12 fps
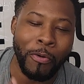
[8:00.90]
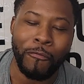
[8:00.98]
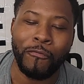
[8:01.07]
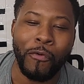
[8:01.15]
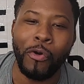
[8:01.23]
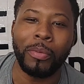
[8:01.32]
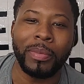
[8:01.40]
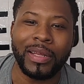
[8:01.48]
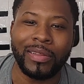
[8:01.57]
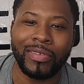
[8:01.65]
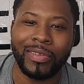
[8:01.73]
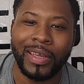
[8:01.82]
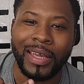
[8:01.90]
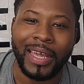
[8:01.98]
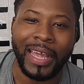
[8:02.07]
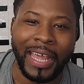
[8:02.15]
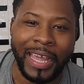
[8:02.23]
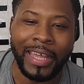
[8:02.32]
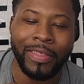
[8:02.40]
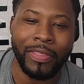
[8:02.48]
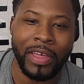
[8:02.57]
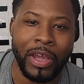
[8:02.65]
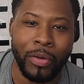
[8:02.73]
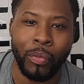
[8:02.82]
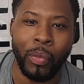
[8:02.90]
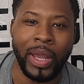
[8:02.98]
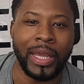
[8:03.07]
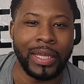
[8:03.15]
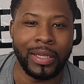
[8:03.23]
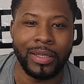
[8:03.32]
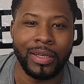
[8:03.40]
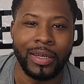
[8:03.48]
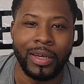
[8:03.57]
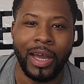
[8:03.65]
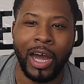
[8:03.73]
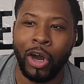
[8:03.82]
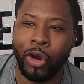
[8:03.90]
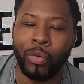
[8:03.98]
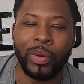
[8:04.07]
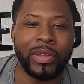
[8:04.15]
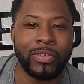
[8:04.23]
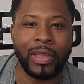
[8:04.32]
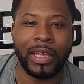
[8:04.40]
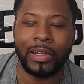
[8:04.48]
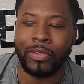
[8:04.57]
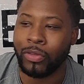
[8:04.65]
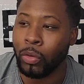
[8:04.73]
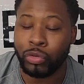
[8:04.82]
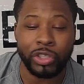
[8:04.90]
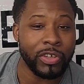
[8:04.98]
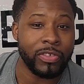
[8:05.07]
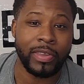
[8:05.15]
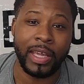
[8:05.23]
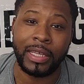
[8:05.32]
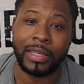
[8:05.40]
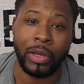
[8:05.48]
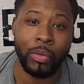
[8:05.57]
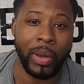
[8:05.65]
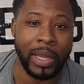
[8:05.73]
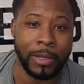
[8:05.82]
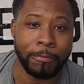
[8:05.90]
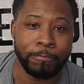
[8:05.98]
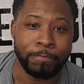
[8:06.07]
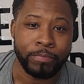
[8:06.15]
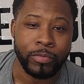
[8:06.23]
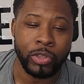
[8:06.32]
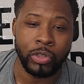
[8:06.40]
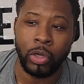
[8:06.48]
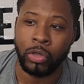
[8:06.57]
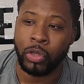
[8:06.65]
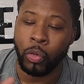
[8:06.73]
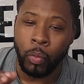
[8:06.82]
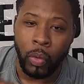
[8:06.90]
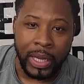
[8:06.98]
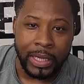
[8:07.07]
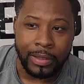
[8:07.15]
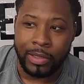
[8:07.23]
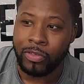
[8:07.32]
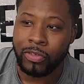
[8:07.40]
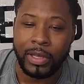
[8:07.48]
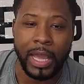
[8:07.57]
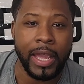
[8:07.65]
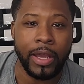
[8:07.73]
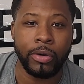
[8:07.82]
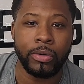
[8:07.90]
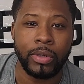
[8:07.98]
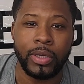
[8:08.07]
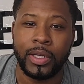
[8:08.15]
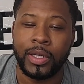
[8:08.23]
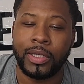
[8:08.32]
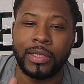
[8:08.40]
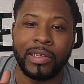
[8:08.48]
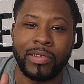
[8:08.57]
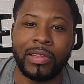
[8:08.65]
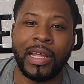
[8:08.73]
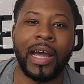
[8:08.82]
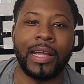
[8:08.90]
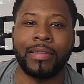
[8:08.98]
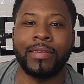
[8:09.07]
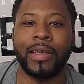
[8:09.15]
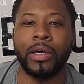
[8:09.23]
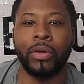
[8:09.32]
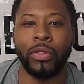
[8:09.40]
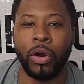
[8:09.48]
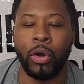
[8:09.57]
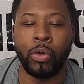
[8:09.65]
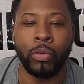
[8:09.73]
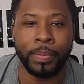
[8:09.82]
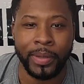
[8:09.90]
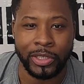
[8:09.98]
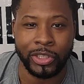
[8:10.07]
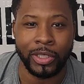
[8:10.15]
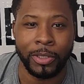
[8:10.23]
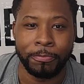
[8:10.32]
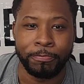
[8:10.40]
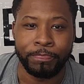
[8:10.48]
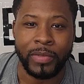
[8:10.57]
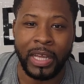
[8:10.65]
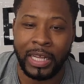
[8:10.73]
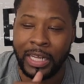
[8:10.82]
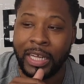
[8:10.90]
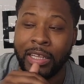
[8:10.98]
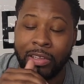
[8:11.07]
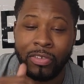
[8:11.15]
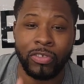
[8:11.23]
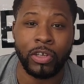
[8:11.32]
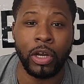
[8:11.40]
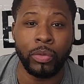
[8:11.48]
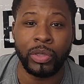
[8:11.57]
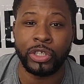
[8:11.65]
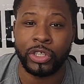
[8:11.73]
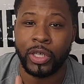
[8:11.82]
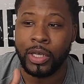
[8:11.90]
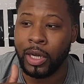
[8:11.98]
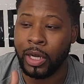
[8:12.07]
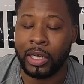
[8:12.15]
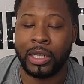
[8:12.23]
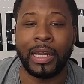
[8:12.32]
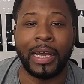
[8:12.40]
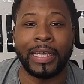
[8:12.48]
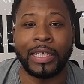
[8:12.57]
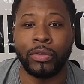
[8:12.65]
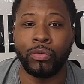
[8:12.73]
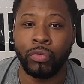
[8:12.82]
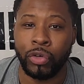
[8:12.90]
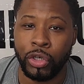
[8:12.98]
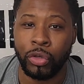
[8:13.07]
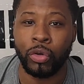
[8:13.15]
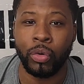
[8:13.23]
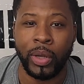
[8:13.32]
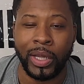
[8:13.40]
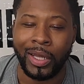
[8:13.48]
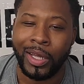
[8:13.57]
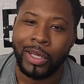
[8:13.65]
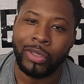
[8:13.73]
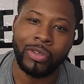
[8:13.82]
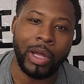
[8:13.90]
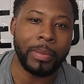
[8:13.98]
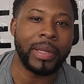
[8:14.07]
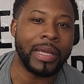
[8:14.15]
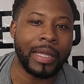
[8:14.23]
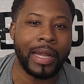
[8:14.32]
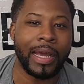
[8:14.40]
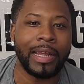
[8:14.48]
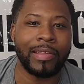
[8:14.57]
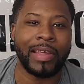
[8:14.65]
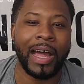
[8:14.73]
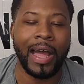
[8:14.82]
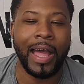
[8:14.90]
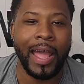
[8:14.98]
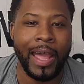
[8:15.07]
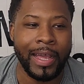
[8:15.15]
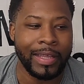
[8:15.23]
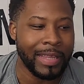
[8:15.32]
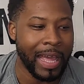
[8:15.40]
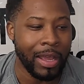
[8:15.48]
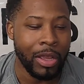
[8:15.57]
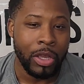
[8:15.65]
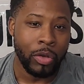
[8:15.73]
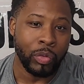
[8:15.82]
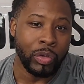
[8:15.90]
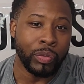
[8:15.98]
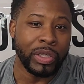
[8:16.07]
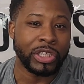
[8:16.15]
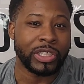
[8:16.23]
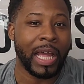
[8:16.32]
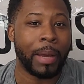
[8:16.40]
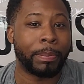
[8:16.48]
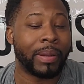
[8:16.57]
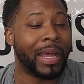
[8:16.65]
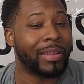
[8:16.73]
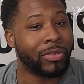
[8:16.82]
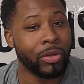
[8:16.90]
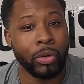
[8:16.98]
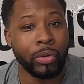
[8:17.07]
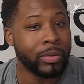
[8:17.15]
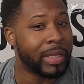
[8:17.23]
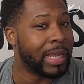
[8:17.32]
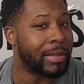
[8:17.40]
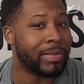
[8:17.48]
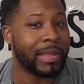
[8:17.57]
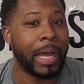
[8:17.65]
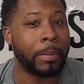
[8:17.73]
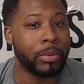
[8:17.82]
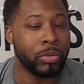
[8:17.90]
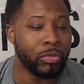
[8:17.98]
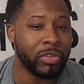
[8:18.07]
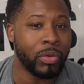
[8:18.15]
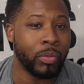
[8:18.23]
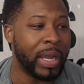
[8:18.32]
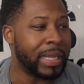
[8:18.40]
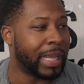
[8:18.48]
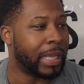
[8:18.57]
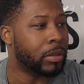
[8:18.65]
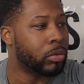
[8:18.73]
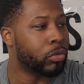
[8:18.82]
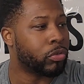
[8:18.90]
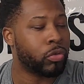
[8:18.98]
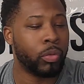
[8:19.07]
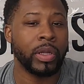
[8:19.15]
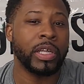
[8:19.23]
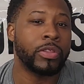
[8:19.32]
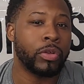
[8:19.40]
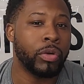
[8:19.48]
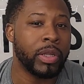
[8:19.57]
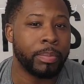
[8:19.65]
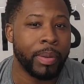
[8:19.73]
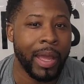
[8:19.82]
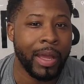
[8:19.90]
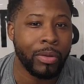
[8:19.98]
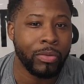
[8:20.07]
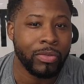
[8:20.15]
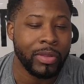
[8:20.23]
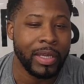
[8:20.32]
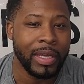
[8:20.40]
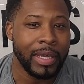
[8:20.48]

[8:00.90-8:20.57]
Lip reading: performance, and their weight. I always say this, don't just take their weight. The weight, the scale does not tell the whole picture. And it can discourage a client real quick. You know how many clients I had that we reached that plateau, they stopped losing weight, they lose 20, 30 pounds